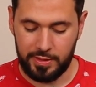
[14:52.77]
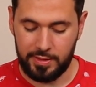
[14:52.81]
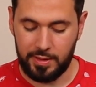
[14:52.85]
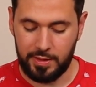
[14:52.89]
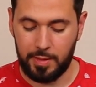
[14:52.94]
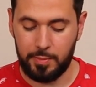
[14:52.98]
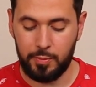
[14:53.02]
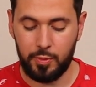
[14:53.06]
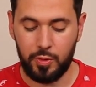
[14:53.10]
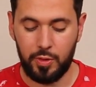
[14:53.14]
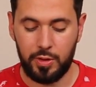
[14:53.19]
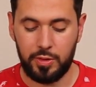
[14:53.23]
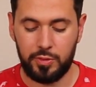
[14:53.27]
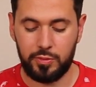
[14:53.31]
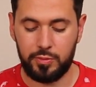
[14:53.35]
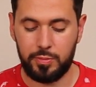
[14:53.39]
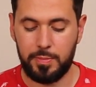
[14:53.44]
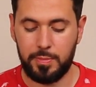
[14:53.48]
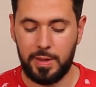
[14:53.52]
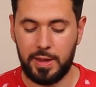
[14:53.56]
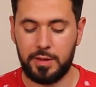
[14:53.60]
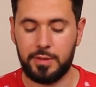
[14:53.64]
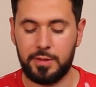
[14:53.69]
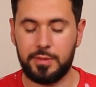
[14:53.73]
I'm going to
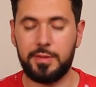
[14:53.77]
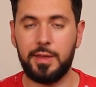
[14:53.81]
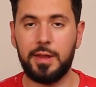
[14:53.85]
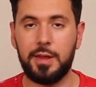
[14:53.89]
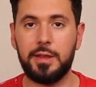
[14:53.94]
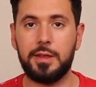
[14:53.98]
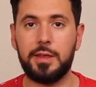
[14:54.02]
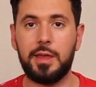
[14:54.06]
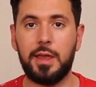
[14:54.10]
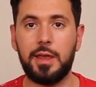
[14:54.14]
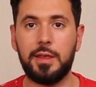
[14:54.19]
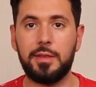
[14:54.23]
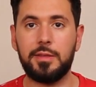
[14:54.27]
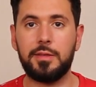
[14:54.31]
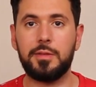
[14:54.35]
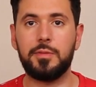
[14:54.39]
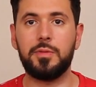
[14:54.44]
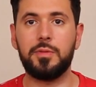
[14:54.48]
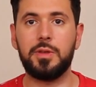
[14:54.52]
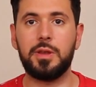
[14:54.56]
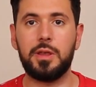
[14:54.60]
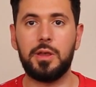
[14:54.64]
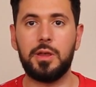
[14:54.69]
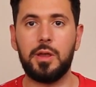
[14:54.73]
make a dedicated
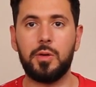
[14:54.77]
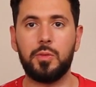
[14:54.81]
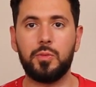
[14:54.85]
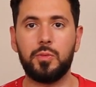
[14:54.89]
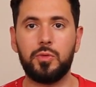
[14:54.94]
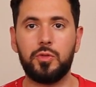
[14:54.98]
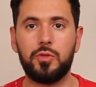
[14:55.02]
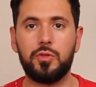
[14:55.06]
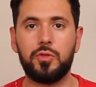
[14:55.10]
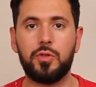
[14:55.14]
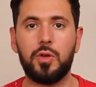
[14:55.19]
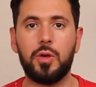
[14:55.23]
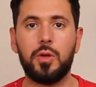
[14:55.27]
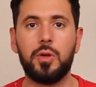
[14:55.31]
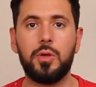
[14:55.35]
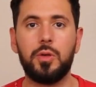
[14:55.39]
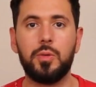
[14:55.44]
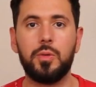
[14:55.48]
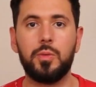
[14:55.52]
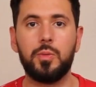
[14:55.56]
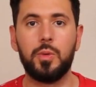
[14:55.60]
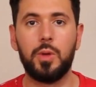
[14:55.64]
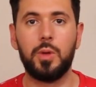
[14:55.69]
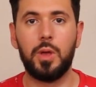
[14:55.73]
video to show
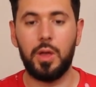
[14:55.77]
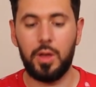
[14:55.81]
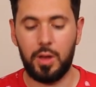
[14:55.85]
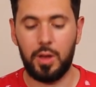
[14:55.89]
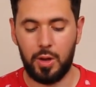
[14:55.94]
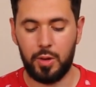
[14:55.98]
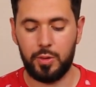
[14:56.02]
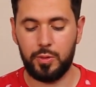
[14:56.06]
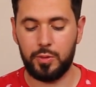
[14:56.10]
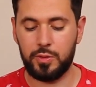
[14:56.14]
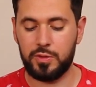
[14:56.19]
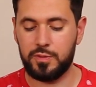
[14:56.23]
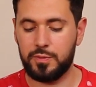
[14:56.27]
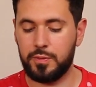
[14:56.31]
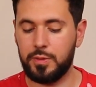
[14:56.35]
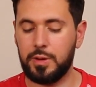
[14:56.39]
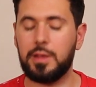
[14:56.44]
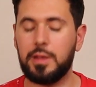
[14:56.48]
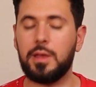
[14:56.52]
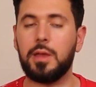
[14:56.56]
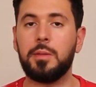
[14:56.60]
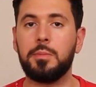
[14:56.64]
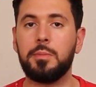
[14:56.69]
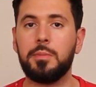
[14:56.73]
you how useful it
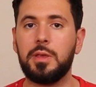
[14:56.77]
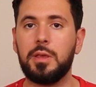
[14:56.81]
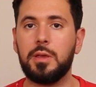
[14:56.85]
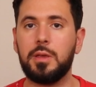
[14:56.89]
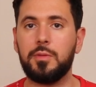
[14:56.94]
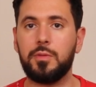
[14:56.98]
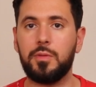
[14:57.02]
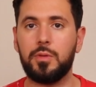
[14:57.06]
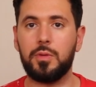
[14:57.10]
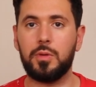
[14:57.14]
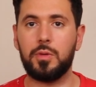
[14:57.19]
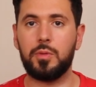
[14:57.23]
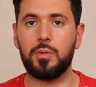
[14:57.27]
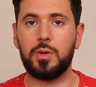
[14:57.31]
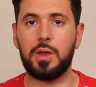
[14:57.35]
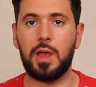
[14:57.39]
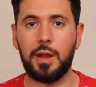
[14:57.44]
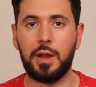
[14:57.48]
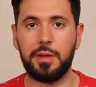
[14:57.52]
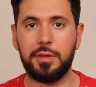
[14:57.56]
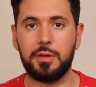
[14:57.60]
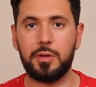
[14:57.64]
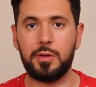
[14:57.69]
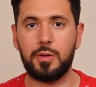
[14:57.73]
can be
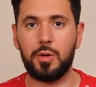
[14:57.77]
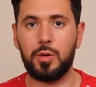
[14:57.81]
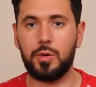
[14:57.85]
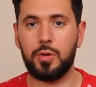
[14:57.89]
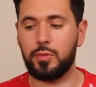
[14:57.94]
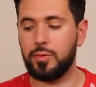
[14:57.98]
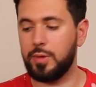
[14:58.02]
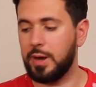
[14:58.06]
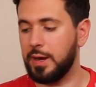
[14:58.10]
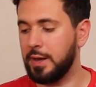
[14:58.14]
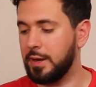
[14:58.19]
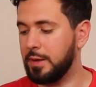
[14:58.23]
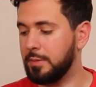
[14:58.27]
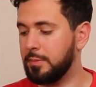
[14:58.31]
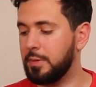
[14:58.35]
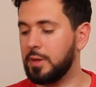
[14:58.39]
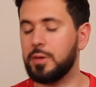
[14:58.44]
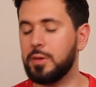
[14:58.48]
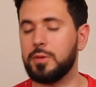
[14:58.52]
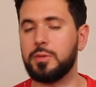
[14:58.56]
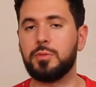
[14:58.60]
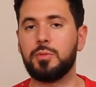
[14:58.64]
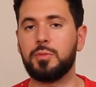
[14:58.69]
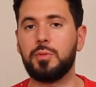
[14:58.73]
regarding color grading,
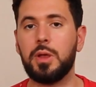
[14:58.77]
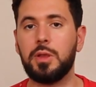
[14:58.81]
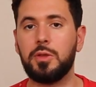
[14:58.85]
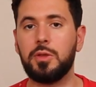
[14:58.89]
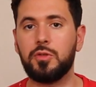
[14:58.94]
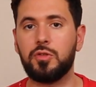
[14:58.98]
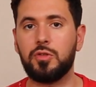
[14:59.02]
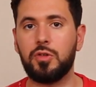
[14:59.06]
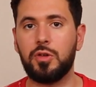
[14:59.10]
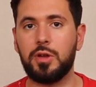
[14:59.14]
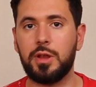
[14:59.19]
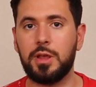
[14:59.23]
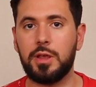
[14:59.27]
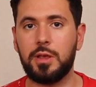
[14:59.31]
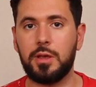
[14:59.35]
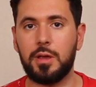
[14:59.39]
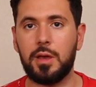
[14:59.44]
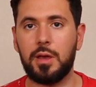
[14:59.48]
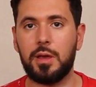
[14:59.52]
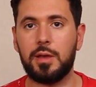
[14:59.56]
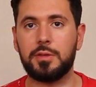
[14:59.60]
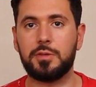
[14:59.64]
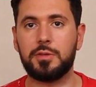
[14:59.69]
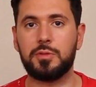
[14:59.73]
because when you're shooting
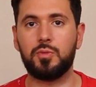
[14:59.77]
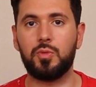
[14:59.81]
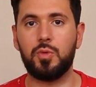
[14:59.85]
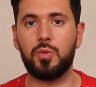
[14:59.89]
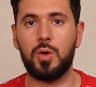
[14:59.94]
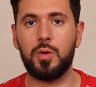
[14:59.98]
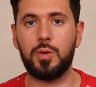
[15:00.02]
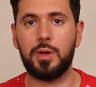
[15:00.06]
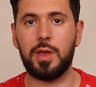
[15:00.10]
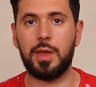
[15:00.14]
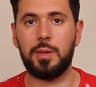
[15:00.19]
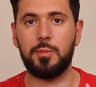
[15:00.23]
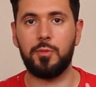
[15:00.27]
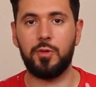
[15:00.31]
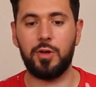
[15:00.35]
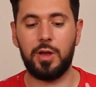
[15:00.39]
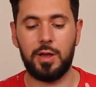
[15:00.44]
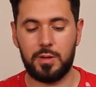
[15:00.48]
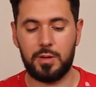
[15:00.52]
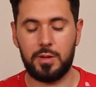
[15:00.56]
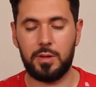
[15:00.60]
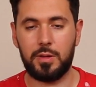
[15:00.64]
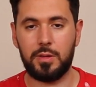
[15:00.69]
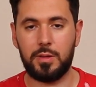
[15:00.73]
as a RAW camera,
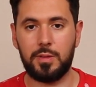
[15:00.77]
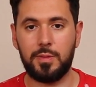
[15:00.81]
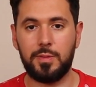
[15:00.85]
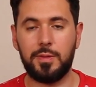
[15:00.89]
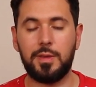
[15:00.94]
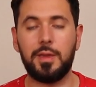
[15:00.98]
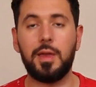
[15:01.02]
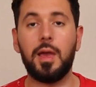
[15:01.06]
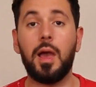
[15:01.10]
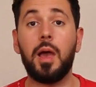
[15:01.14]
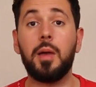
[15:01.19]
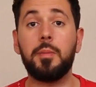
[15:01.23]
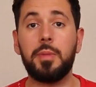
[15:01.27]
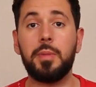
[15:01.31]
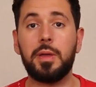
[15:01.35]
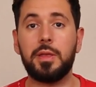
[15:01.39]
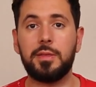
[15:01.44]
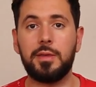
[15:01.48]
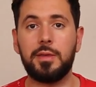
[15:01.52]
the